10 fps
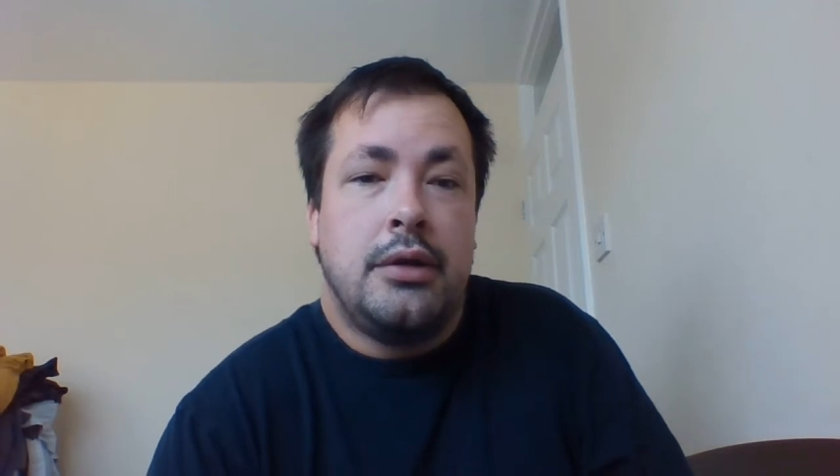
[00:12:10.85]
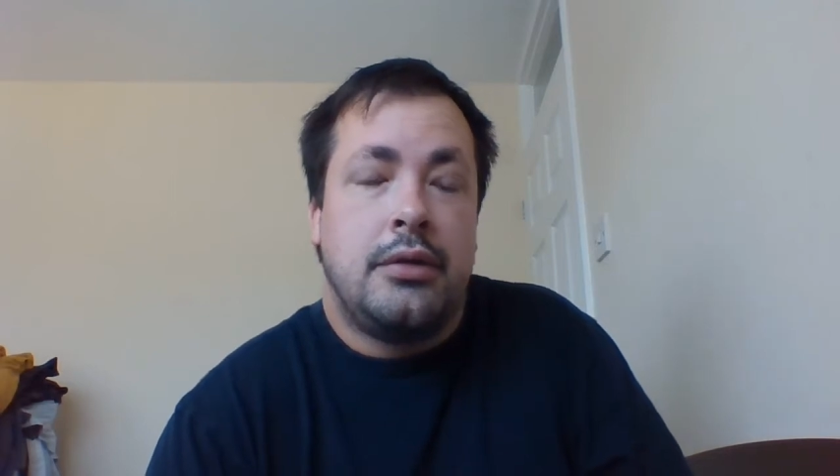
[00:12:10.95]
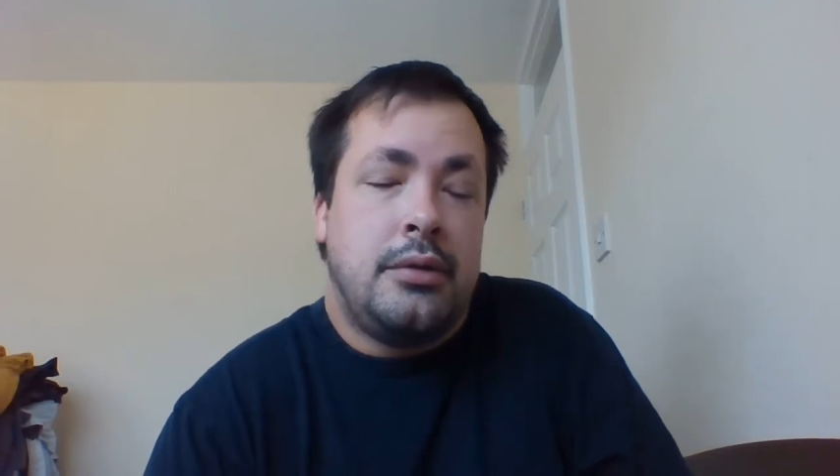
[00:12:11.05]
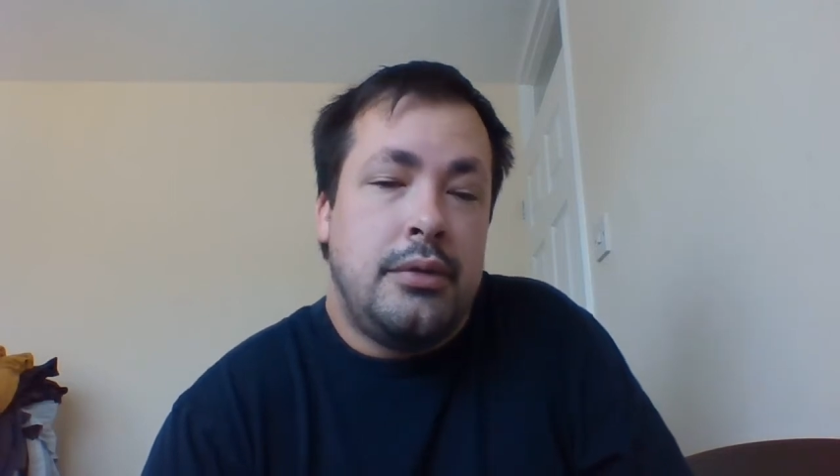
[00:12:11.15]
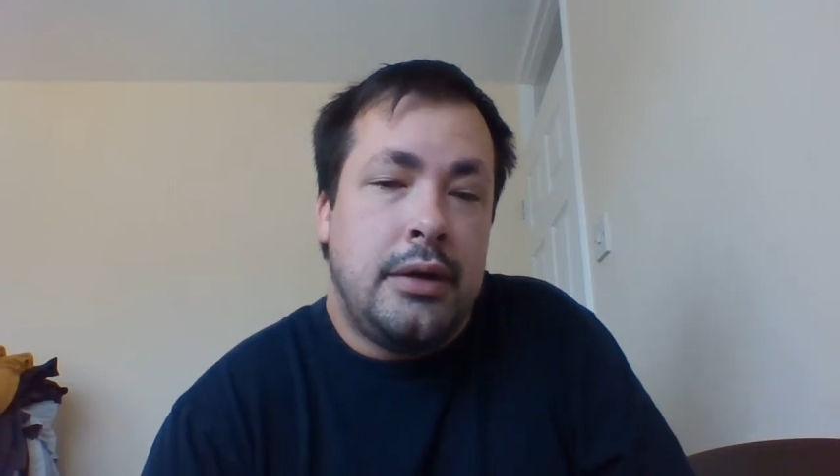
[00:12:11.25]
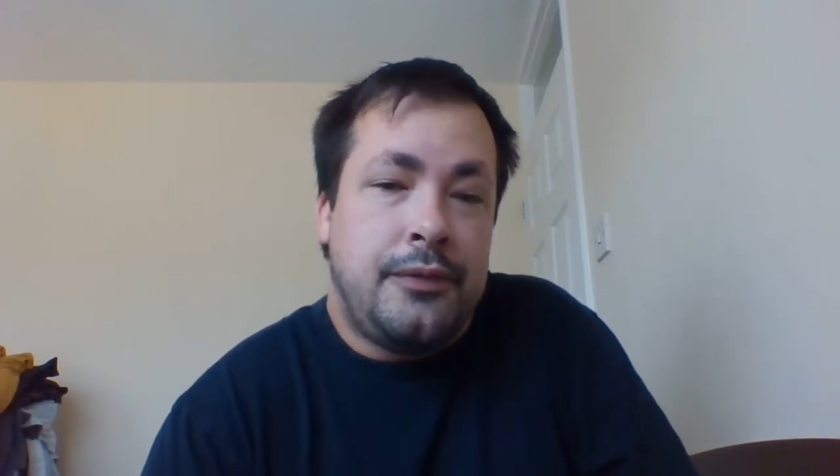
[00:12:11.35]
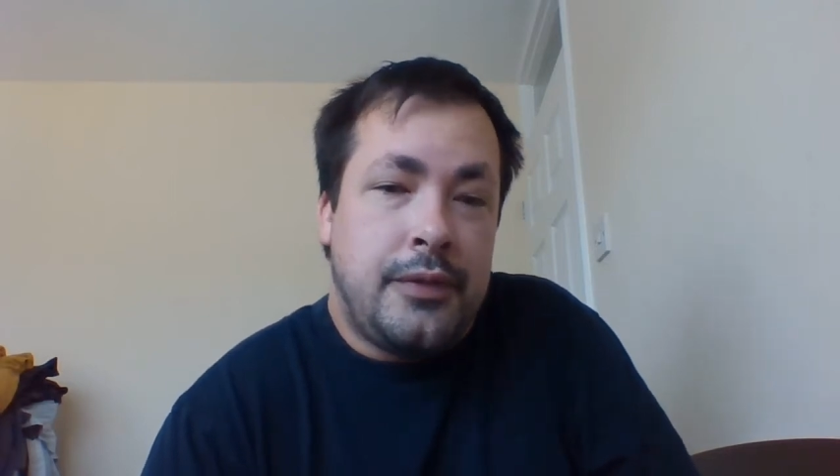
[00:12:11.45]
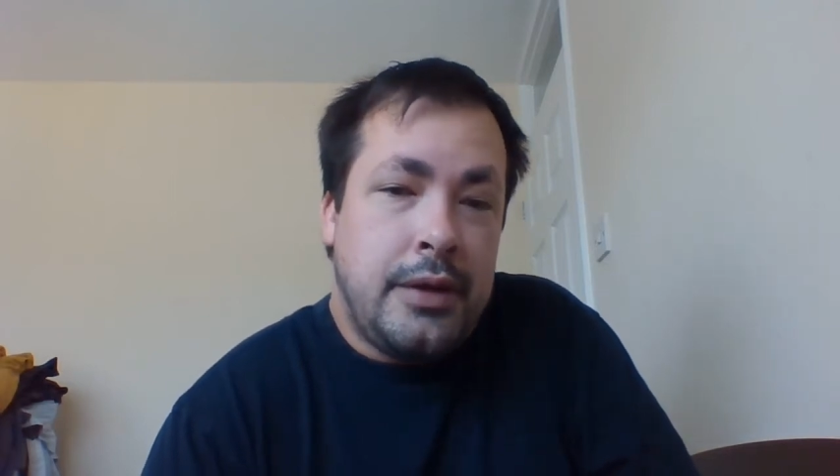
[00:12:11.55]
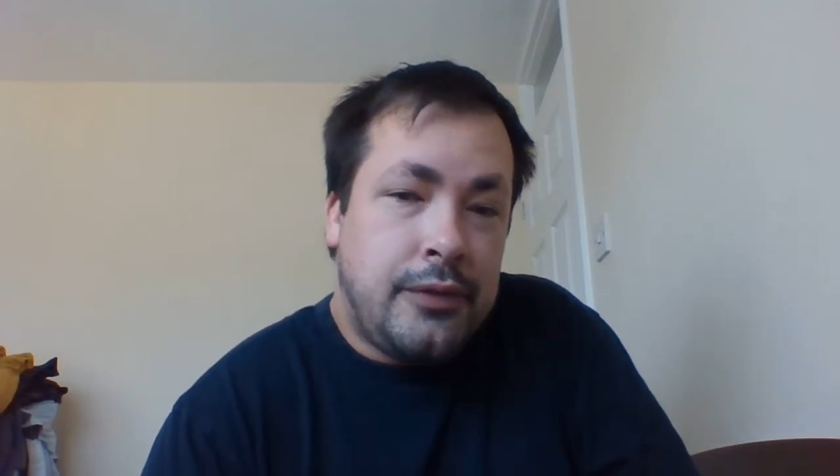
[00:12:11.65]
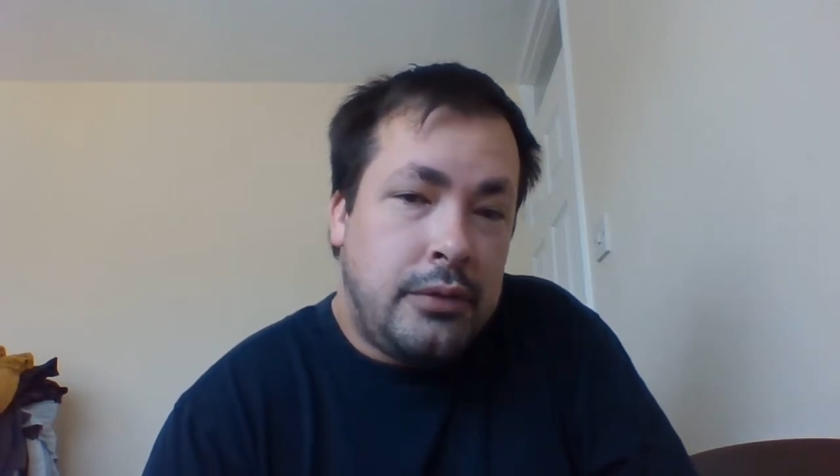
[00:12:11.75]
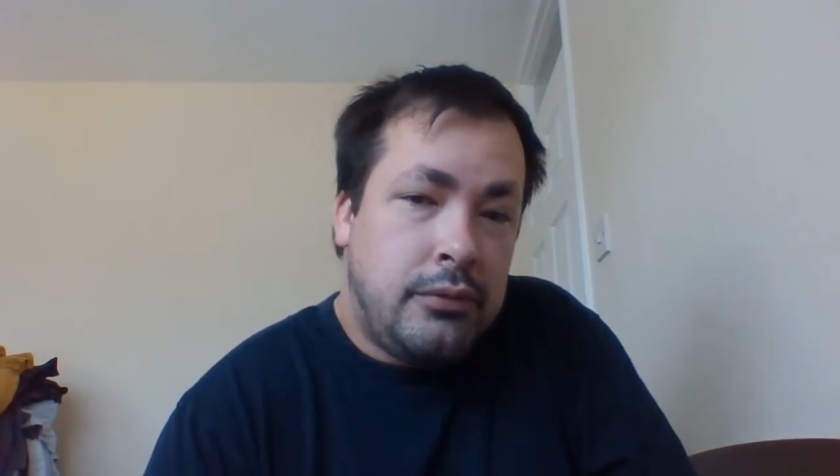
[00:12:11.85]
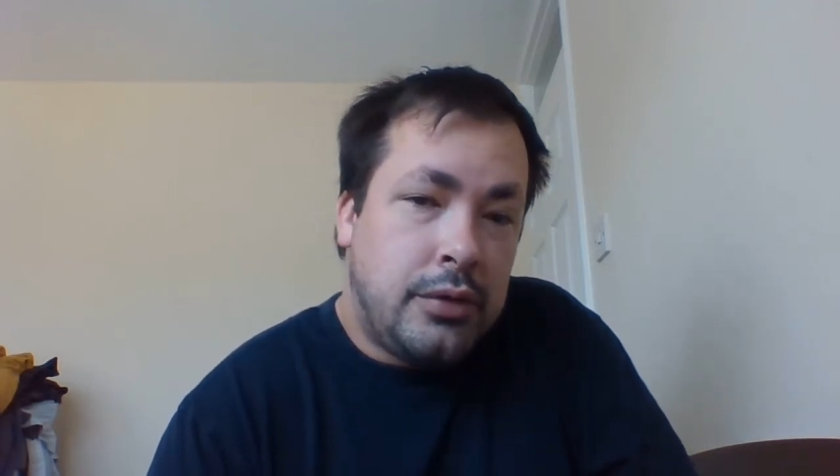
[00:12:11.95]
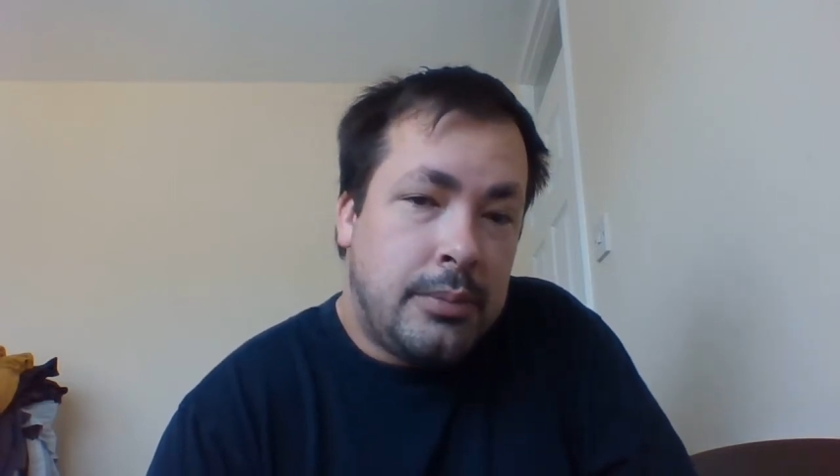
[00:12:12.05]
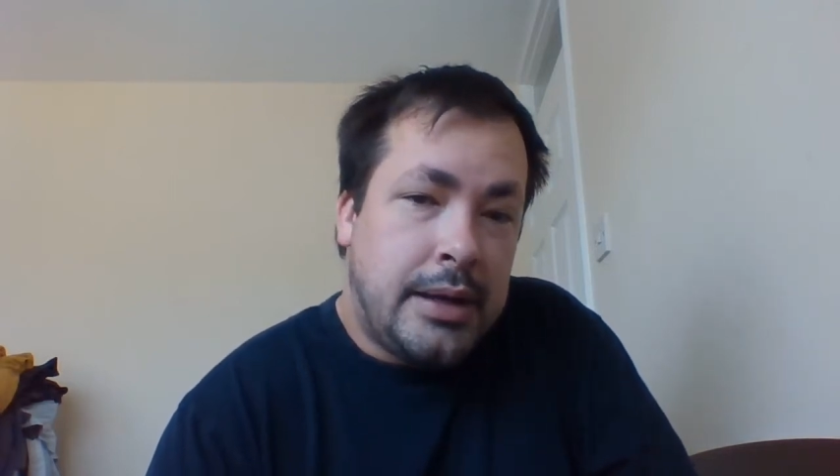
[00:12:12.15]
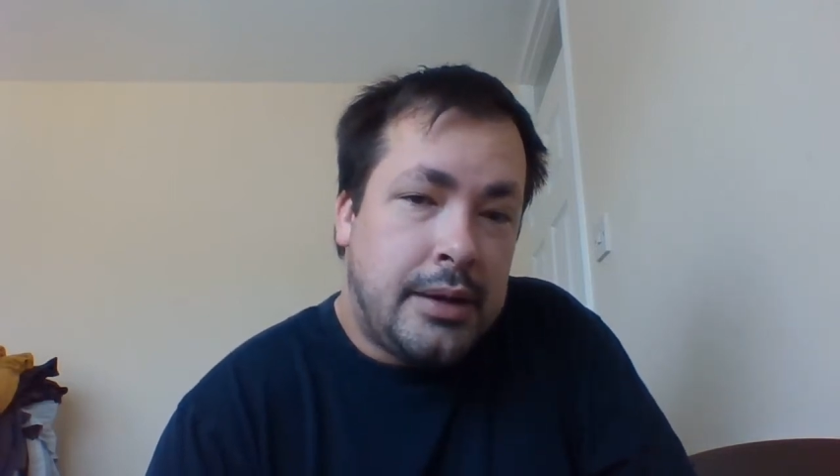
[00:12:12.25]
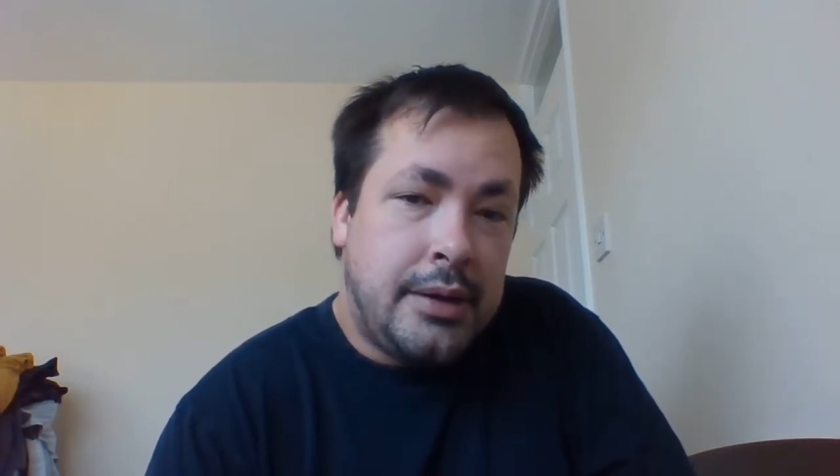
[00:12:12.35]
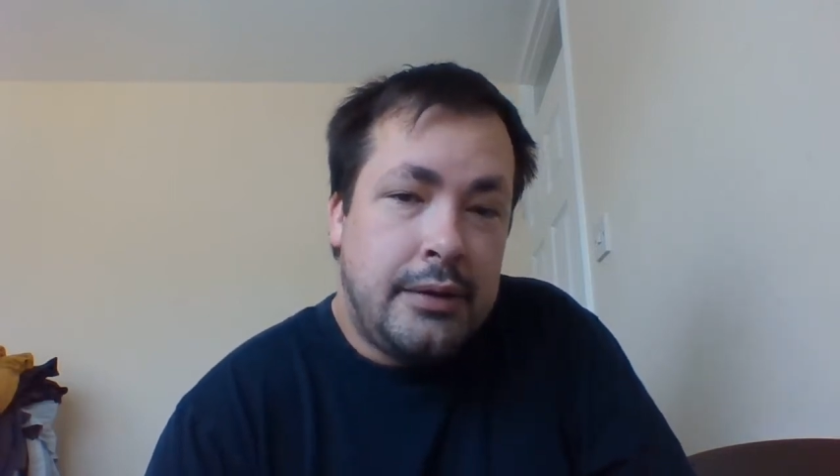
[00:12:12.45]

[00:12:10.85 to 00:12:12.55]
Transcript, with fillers: So if if I'm wrong about